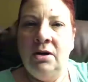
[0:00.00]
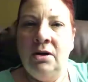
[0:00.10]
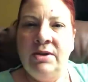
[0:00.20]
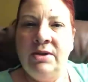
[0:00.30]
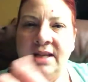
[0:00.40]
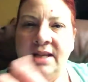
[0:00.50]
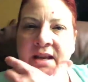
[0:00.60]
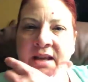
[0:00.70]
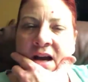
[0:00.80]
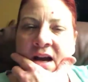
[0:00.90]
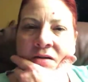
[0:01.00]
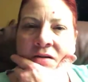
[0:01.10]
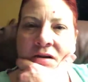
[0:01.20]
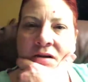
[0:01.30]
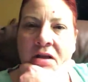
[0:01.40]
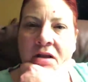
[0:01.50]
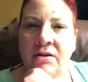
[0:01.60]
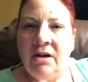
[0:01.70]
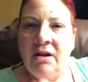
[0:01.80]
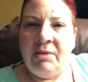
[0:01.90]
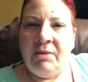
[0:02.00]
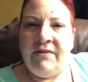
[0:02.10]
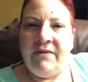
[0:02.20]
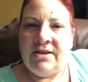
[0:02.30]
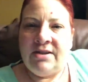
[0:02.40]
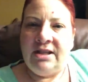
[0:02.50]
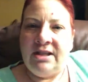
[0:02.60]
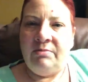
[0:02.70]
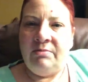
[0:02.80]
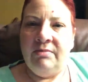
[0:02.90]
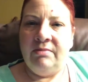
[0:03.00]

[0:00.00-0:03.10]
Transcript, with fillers: was taking out the other night, but I fell asleep.